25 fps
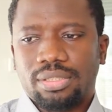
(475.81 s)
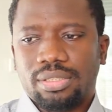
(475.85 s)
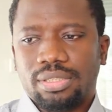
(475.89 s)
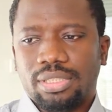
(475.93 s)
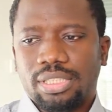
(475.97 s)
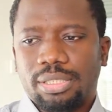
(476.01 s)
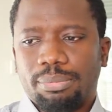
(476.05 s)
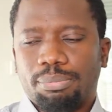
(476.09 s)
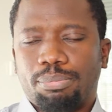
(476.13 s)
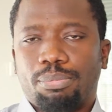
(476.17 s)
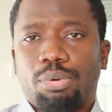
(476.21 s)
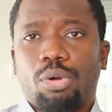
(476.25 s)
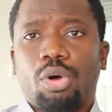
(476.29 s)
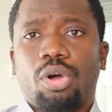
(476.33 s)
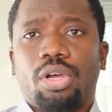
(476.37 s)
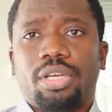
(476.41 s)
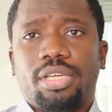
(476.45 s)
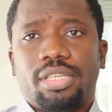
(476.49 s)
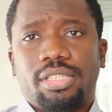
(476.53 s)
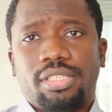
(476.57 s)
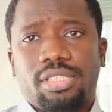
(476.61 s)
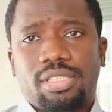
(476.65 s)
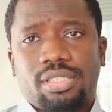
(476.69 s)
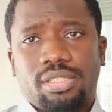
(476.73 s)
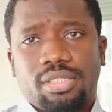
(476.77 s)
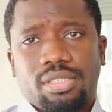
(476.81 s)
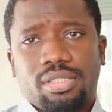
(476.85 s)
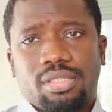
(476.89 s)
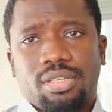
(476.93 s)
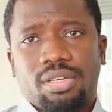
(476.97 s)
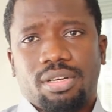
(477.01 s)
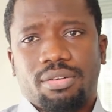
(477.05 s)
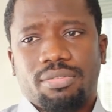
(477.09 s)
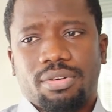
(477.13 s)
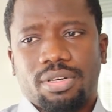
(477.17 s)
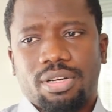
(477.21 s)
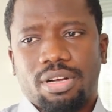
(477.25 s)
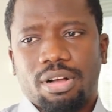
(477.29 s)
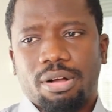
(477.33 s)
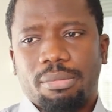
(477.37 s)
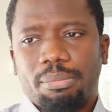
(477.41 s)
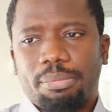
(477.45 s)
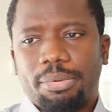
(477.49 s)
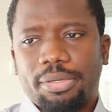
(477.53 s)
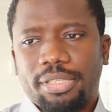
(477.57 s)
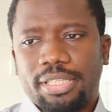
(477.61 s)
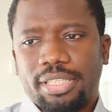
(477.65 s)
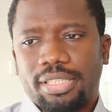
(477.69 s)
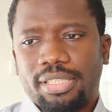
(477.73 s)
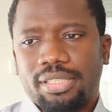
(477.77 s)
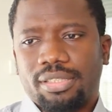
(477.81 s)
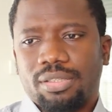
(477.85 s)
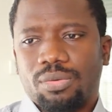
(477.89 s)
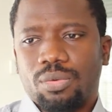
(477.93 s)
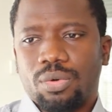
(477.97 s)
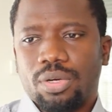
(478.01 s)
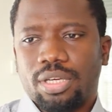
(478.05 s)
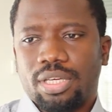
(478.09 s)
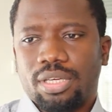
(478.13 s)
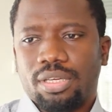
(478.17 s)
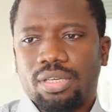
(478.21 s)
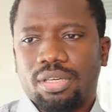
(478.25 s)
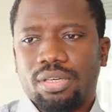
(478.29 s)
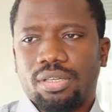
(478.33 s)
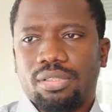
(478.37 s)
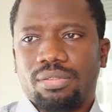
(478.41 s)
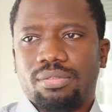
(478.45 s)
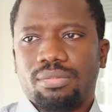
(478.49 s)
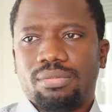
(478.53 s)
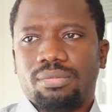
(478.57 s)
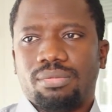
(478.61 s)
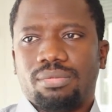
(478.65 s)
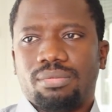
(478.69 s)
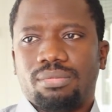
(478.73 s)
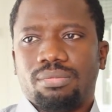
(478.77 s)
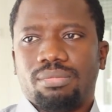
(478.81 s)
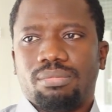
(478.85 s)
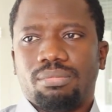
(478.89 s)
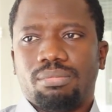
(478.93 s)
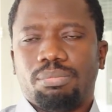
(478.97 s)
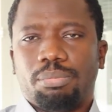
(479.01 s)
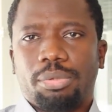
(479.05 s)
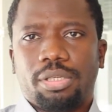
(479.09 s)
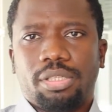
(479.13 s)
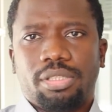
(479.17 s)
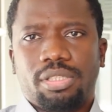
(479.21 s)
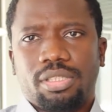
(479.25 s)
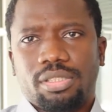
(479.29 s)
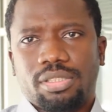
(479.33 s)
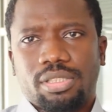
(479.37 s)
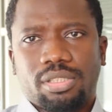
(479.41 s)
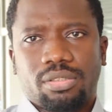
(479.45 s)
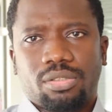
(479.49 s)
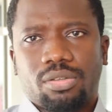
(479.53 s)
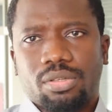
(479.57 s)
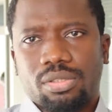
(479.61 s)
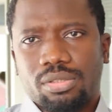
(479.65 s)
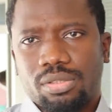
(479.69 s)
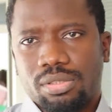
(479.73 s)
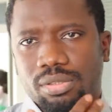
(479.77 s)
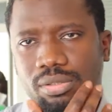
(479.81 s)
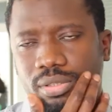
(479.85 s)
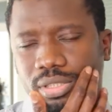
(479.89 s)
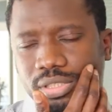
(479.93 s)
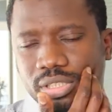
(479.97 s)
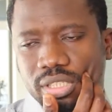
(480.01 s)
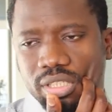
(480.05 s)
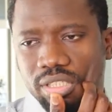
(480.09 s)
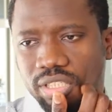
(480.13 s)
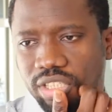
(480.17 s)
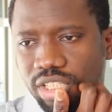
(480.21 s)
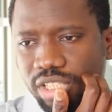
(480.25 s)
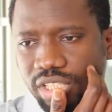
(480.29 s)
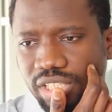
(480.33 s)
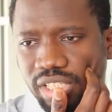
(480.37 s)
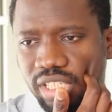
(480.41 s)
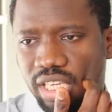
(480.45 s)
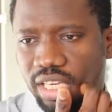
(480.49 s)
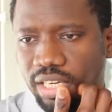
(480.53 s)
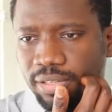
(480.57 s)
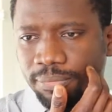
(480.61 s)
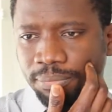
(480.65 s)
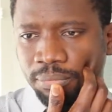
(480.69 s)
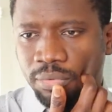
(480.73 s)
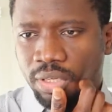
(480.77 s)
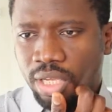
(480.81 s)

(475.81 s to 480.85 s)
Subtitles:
the employees of a company working on buildings and construction, she said,